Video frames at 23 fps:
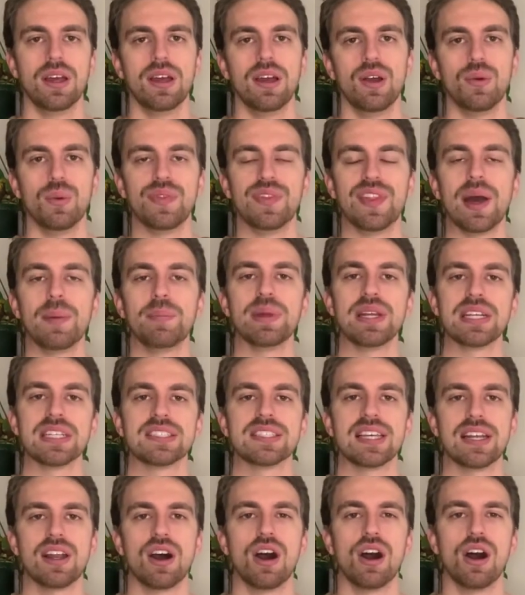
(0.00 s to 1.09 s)
With that being
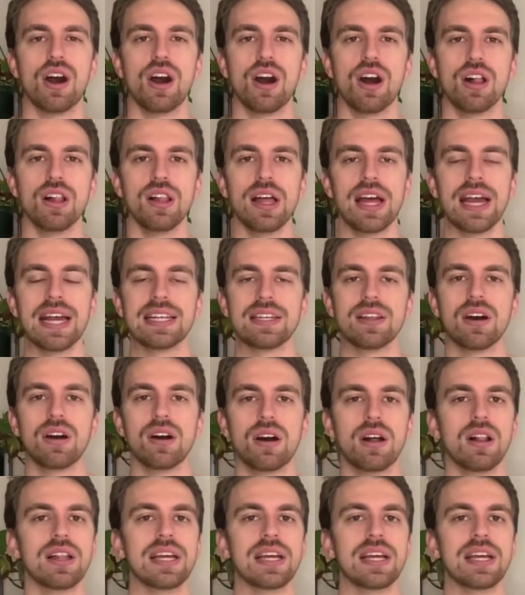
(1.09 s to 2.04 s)
said, Hall et al.